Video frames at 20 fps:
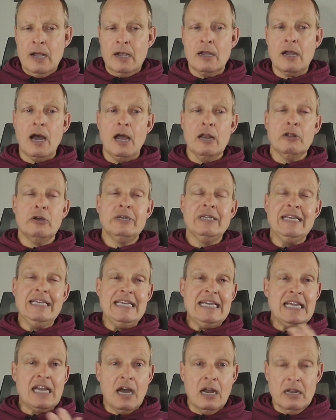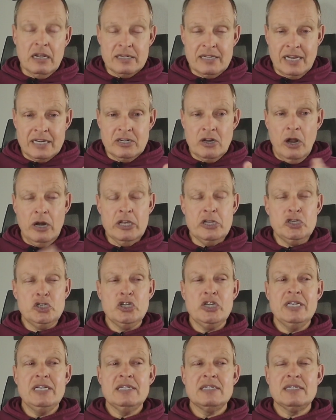collar, the e-collar
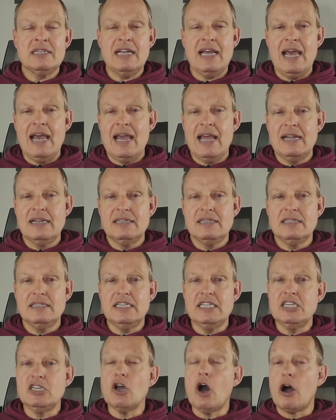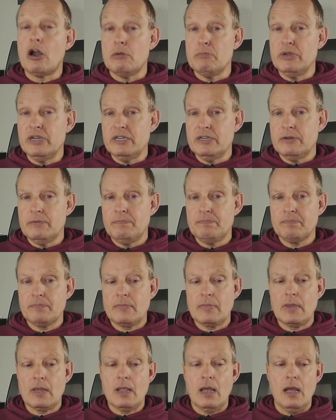technologies, and the Garmin.
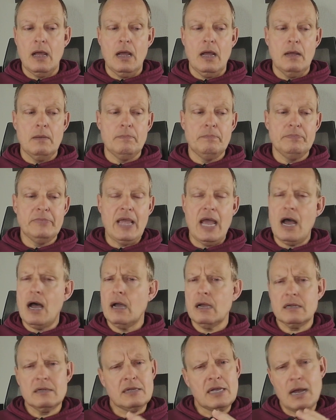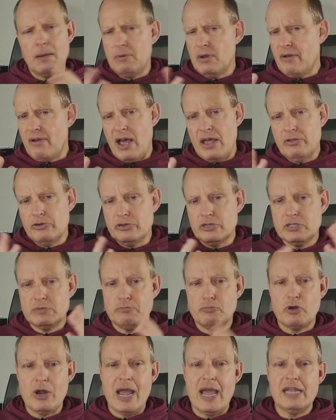There are a couple of other
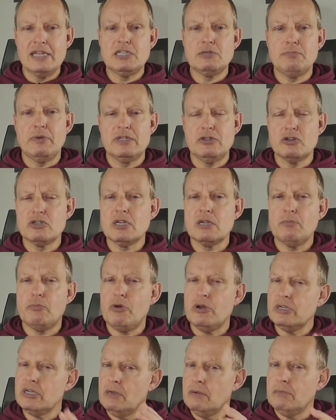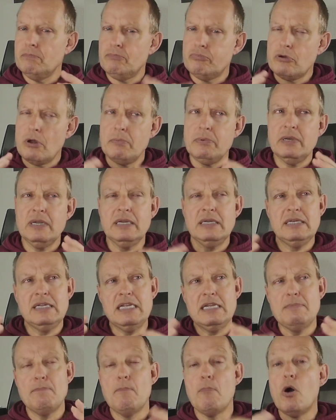brands, but those are probably
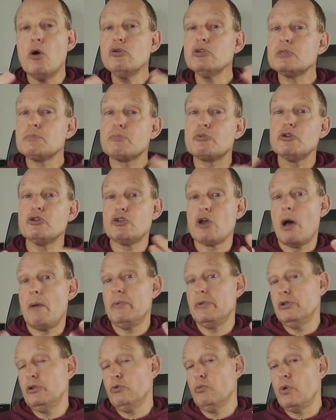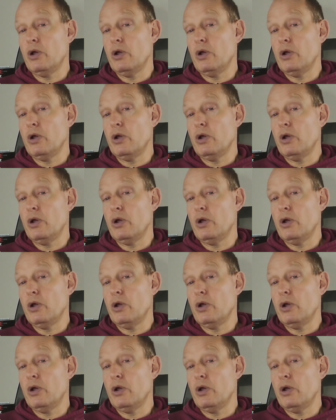the most predominant